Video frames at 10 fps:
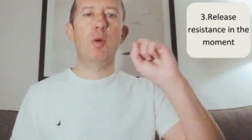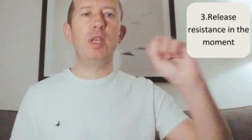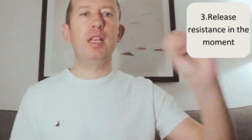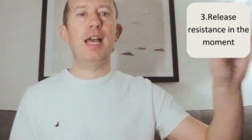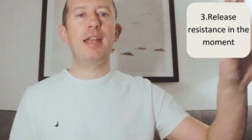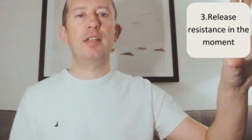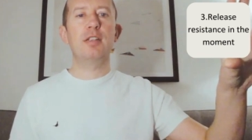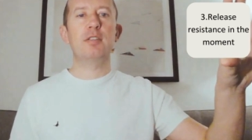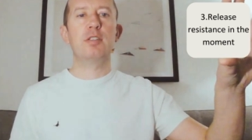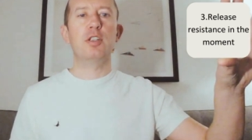we let
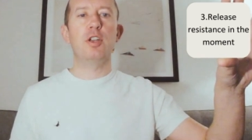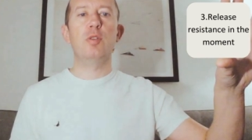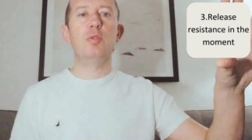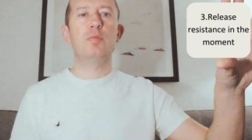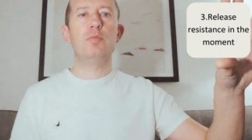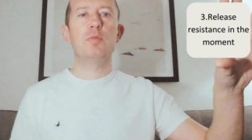it go.